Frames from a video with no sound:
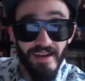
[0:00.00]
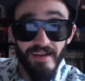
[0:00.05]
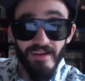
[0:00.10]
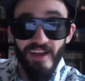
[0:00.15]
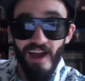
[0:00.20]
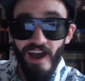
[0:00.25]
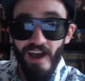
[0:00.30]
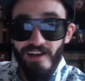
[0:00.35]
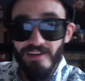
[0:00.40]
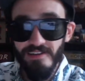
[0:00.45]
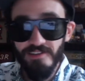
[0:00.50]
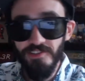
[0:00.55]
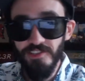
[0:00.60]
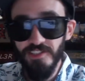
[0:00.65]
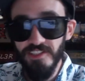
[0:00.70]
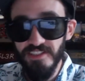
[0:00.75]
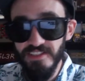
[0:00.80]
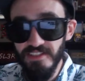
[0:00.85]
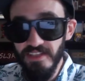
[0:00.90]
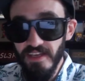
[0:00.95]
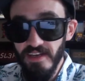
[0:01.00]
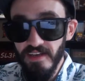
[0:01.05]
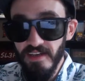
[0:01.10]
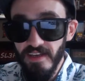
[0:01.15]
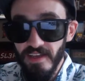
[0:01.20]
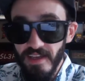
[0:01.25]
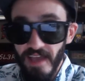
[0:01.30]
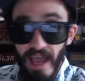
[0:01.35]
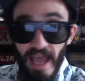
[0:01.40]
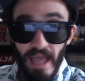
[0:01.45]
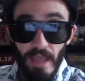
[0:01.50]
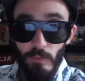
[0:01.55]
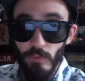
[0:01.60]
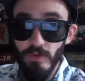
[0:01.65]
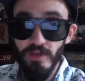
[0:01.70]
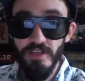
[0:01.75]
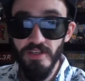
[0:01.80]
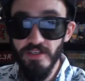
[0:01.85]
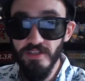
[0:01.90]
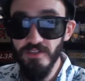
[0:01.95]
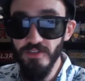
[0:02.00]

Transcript: Not interested? I wouldn't